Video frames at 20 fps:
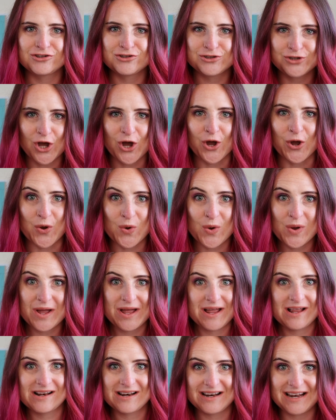So
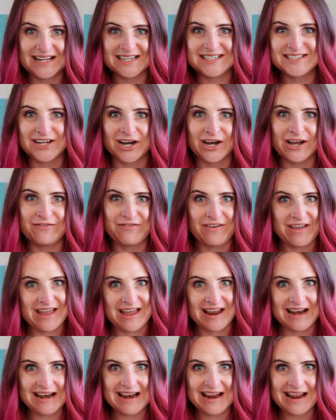let's dive
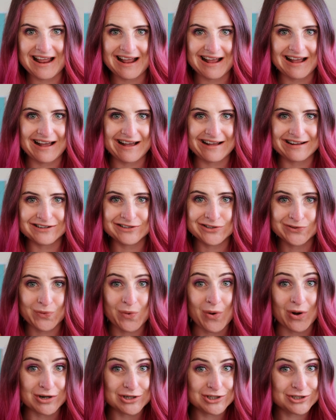in and
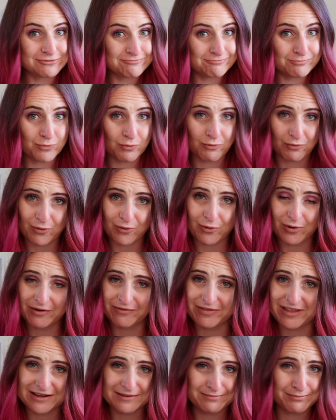swatch all
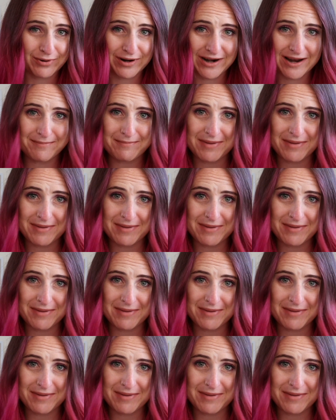of these pretty